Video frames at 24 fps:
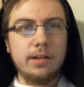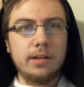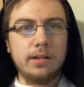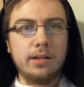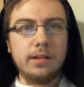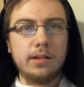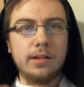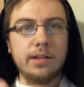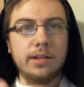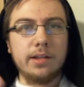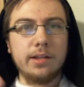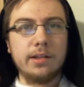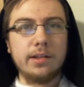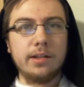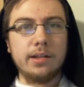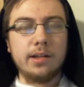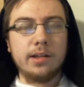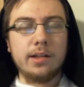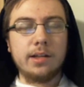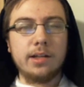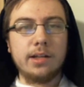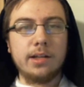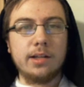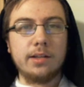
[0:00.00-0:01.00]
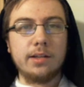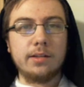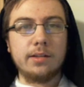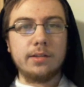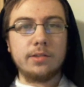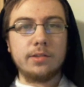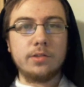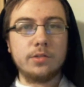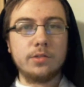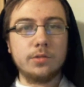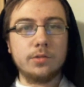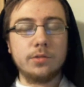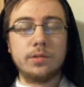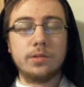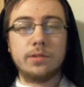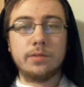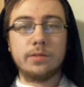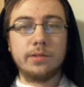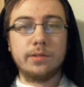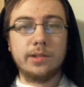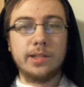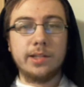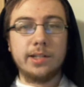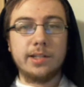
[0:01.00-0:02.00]
like story
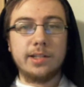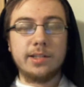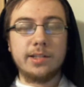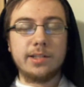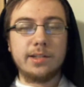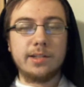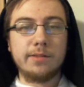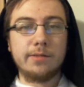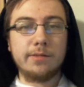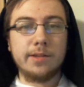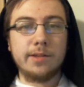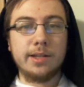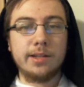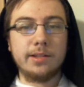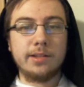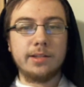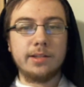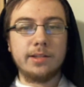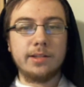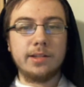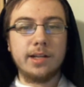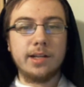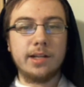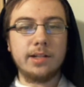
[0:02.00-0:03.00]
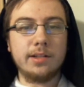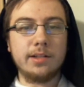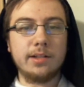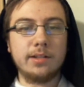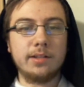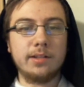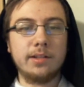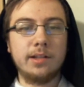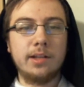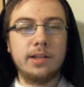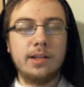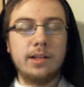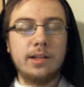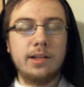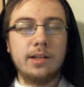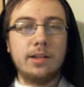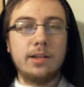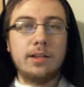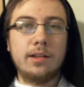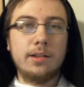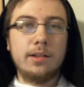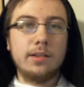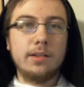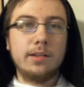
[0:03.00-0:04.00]
related stuff that's kind of
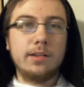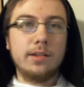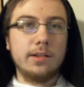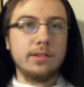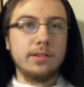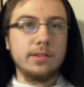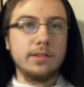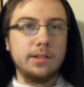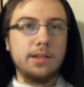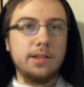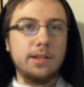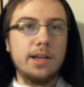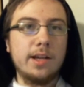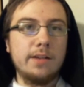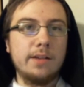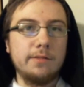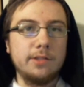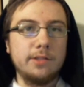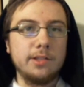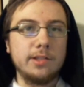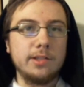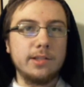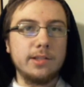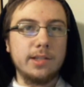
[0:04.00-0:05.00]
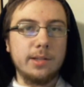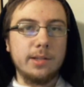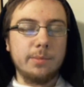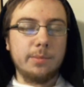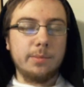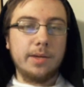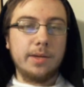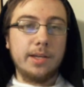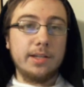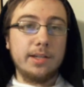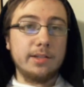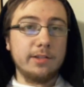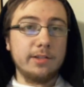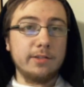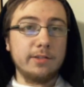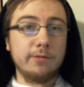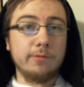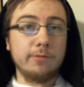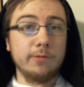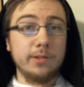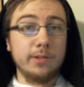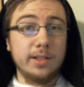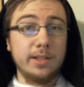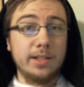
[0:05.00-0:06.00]
there's a lot of just like pages
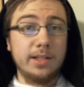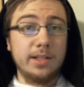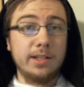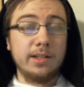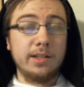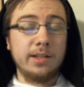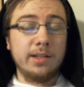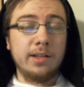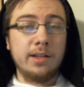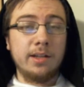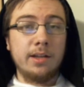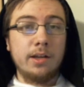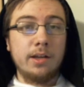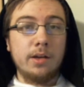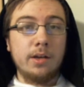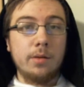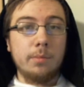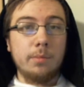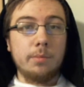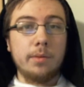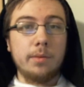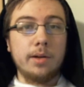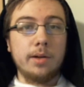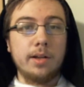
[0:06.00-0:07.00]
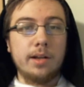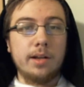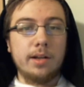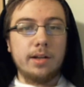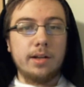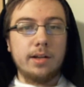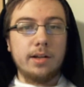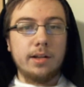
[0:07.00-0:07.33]
of reading, but